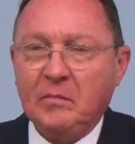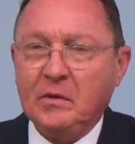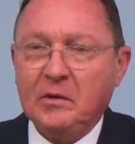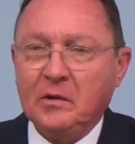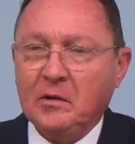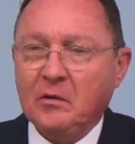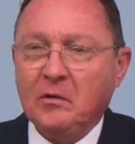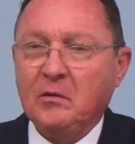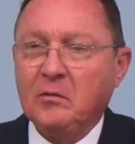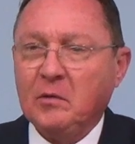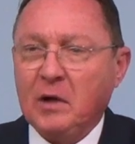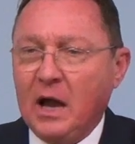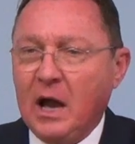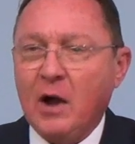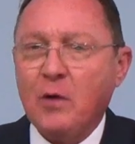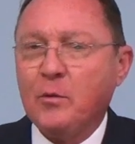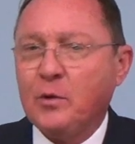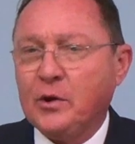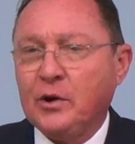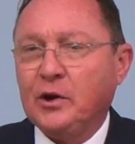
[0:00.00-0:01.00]
you know,
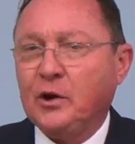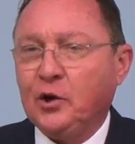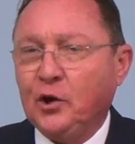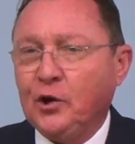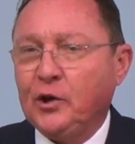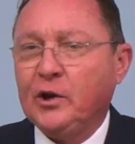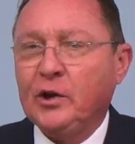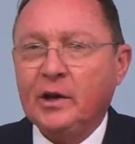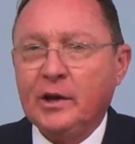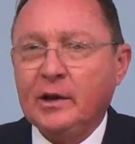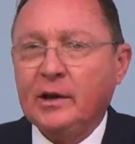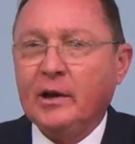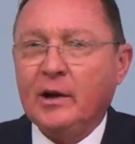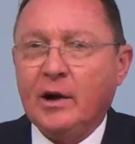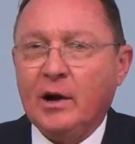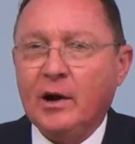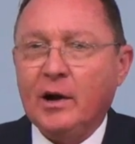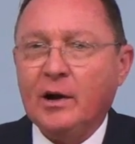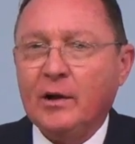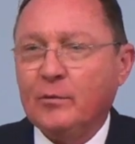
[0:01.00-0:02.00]
how we're going to look
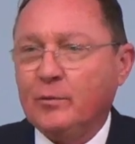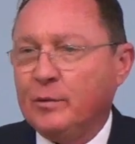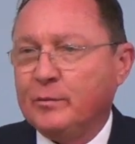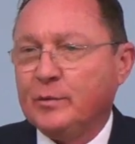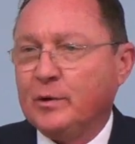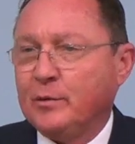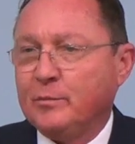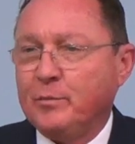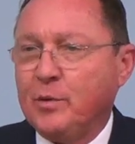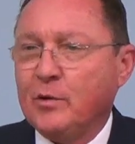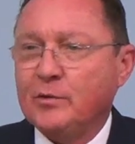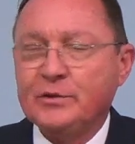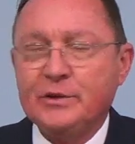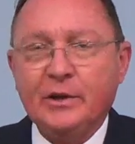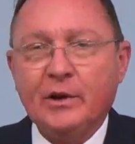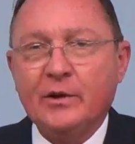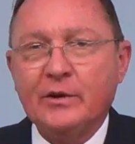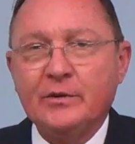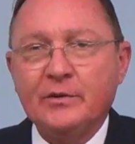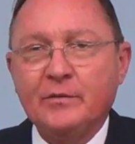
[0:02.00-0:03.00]
uh, when we're
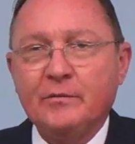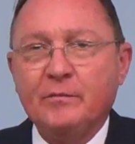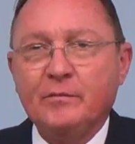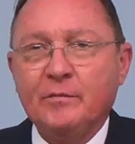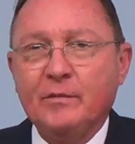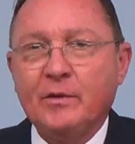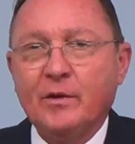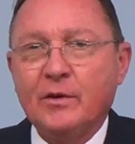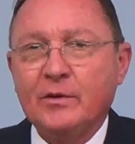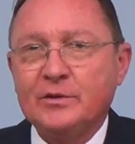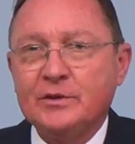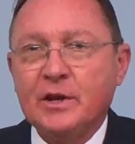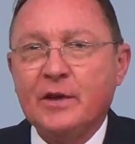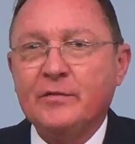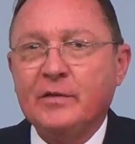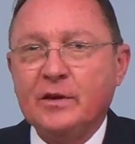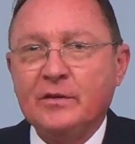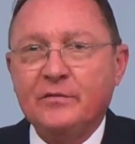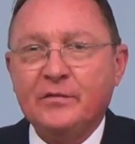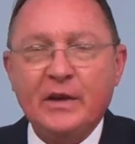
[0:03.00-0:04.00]
posting our, our
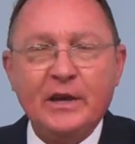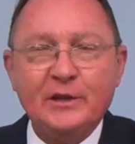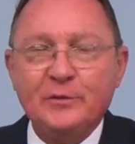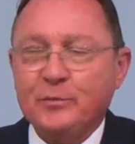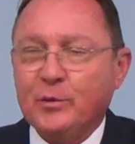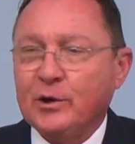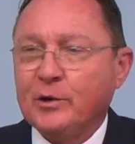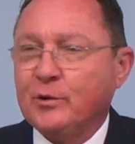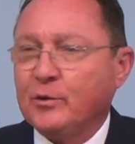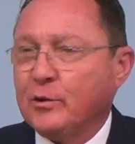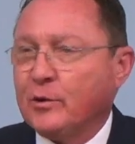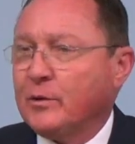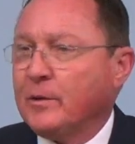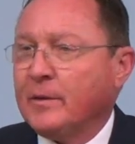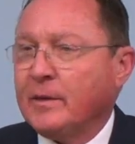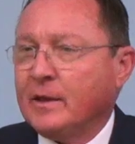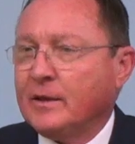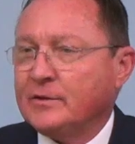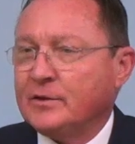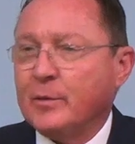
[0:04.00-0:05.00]
stuff on Facebook or
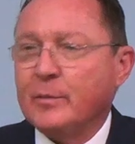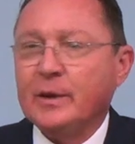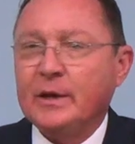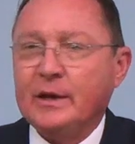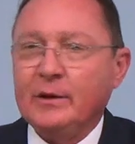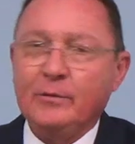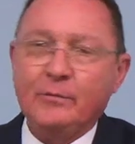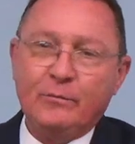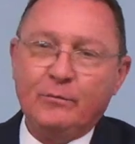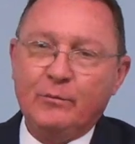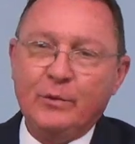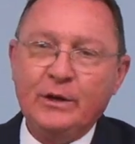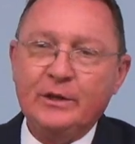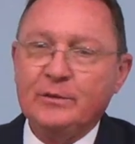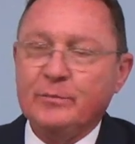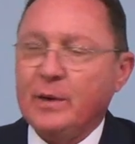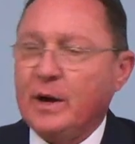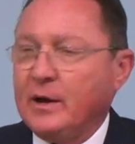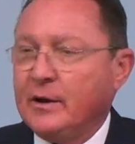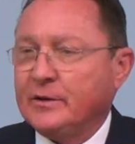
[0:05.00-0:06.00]
somebody reads
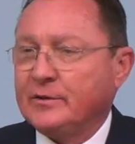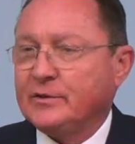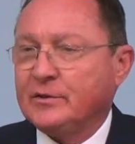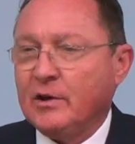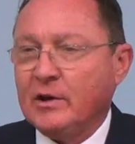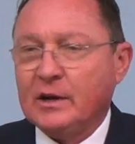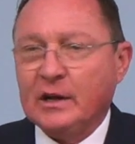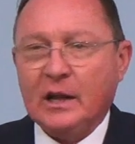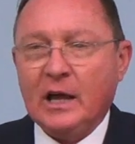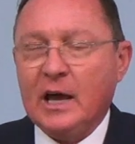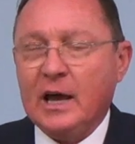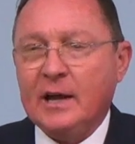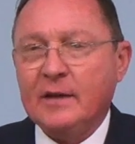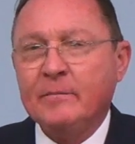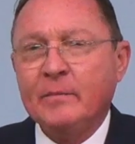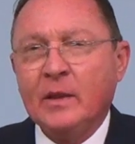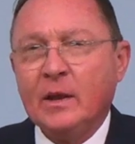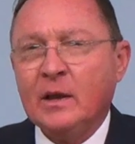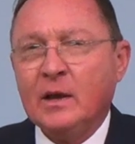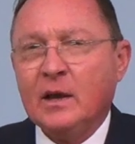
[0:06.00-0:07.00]
about us
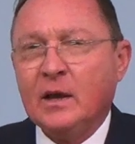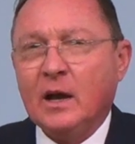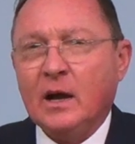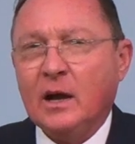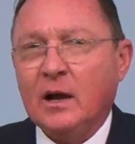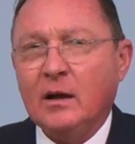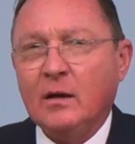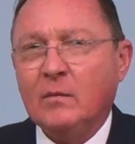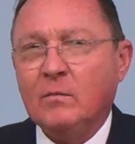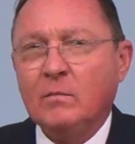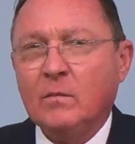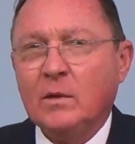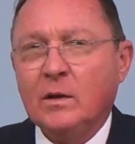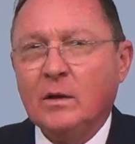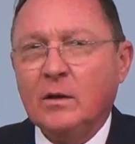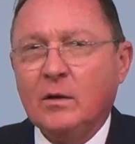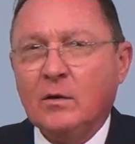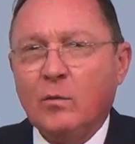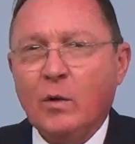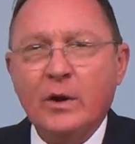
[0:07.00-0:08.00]
online. Um,
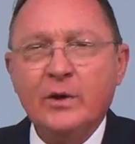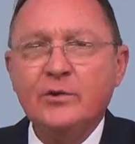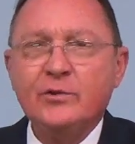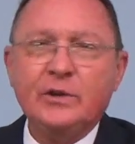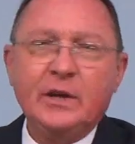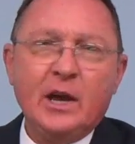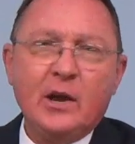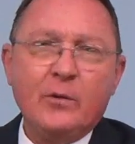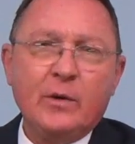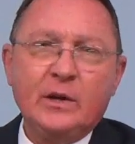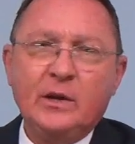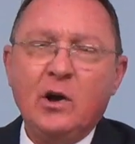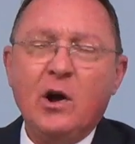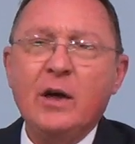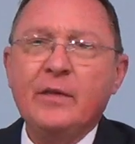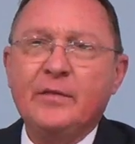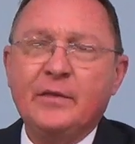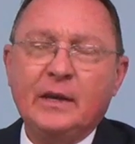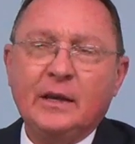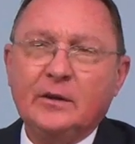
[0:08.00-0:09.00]
why don't you care what
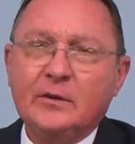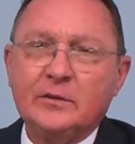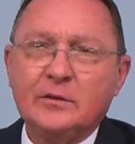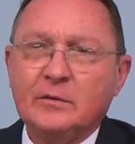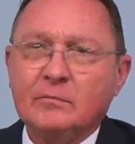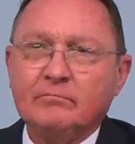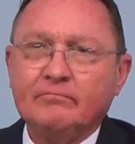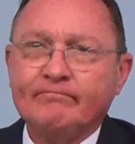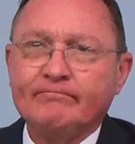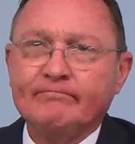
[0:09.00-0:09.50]
God thinks?